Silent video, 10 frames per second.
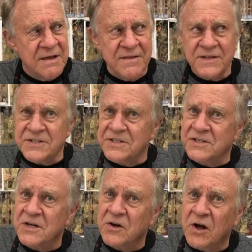This
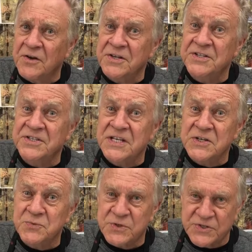is called
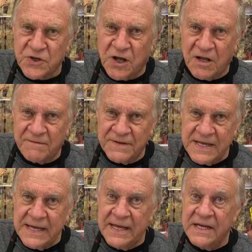CitraSolv.
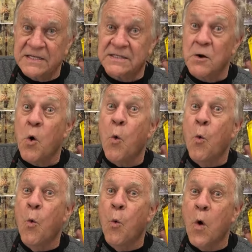It's
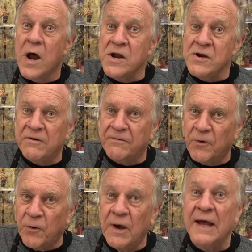
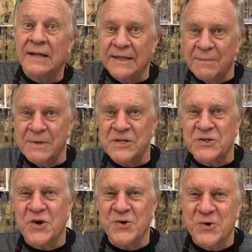wonderful. Let me
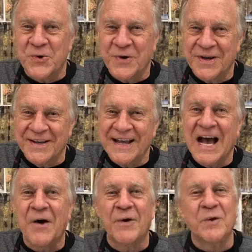show you
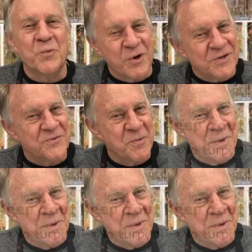how it works for